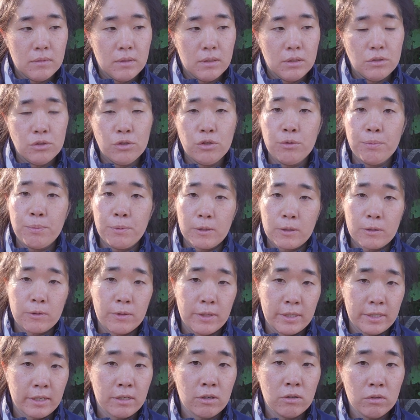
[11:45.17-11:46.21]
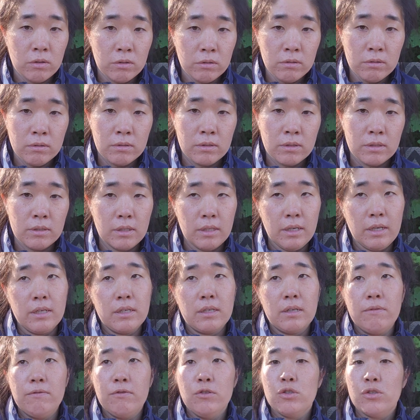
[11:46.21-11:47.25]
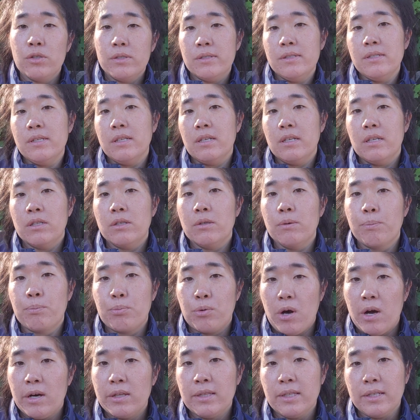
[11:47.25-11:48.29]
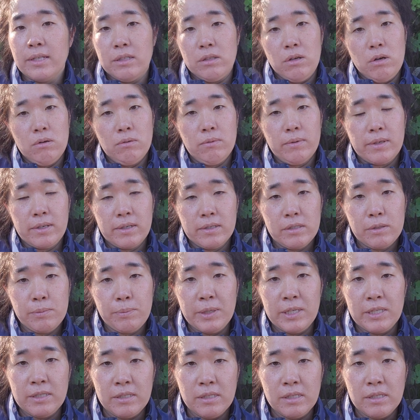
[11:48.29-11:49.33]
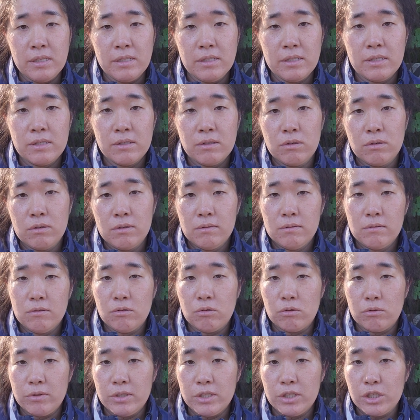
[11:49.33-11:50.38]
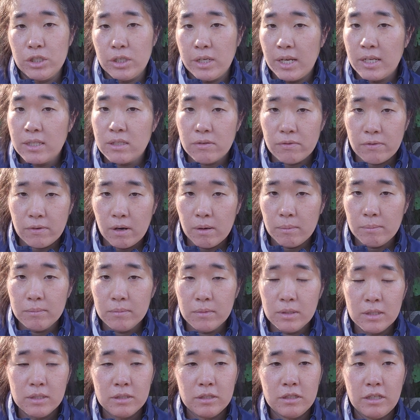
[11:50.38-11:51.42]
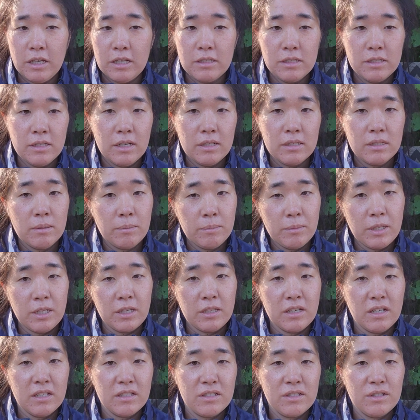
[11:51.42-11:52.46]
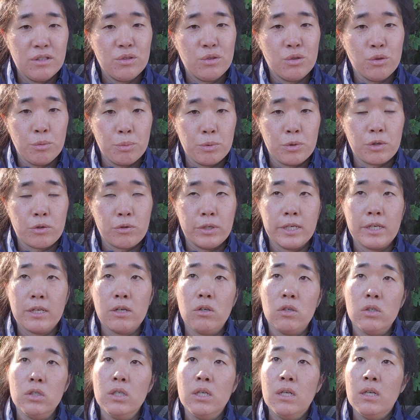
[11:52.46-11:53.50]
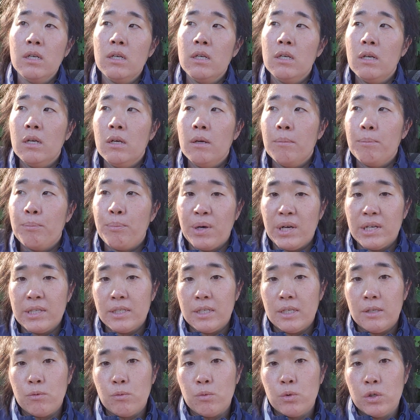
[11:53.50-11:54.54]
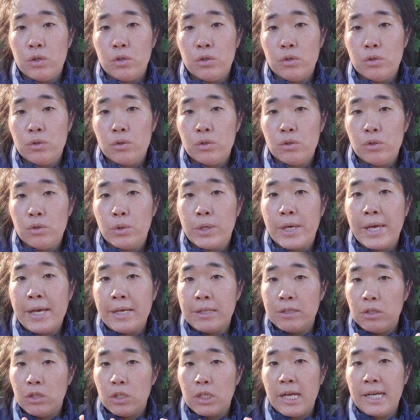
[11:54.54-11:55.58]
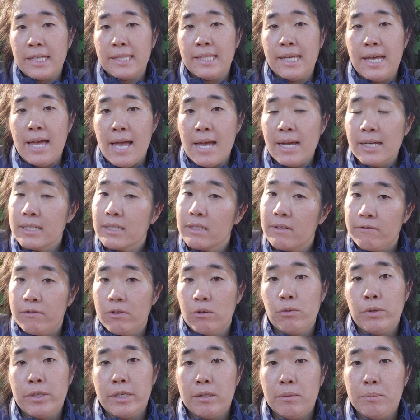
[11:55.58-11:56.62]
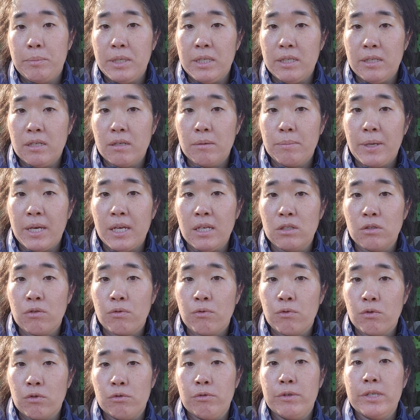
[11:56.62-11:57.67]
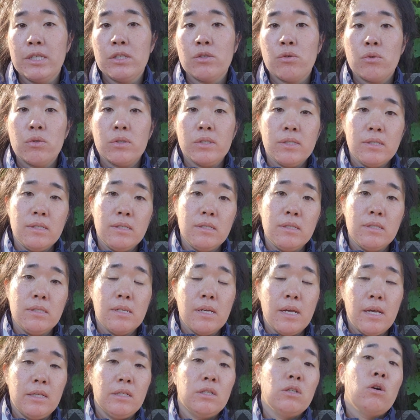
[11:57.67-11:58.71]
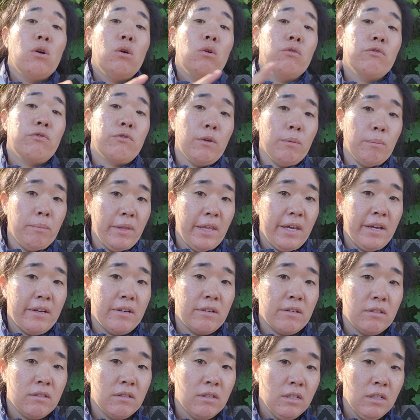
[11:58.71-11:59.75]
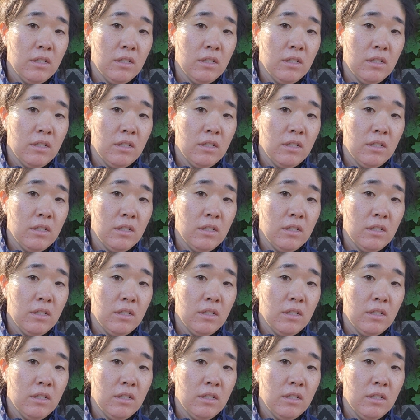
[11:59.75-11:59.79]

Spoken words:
super critical, like if you just needed to broadly know where a species originates from, that's not something that's super critical. But you can look at the end of the Wikipedia page for resources and go from there